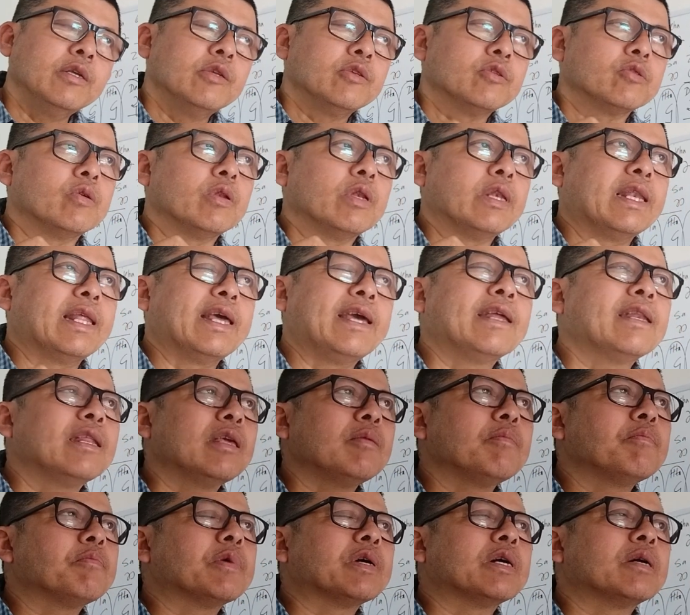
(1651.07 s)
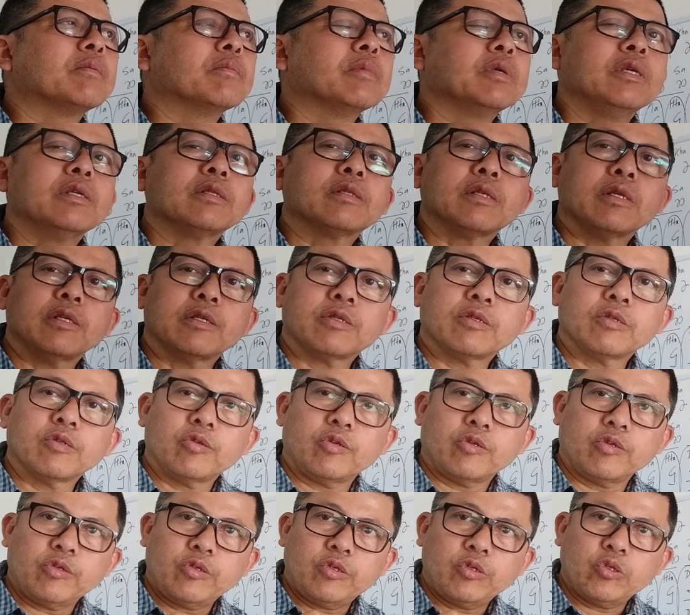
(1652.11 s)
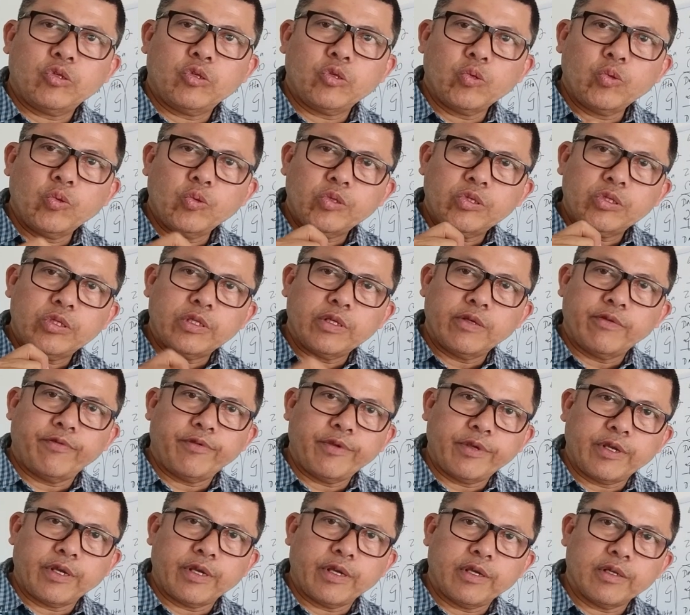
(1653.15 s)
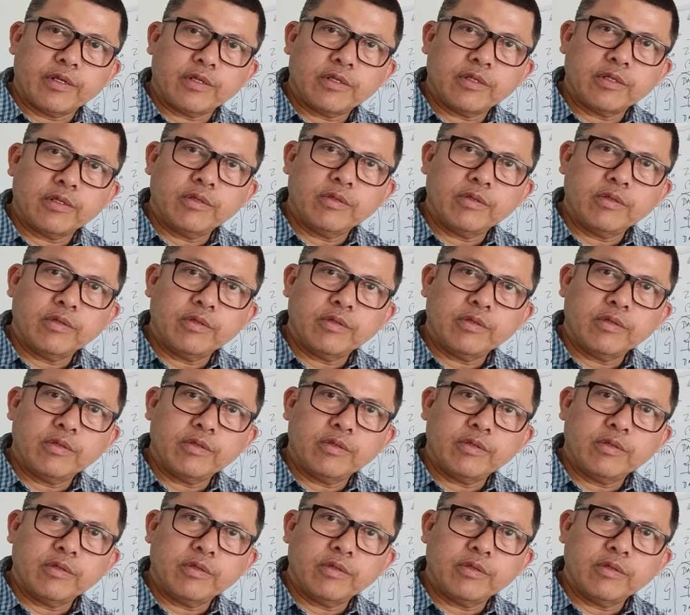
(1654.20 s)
So learning Burmese is not so difficult.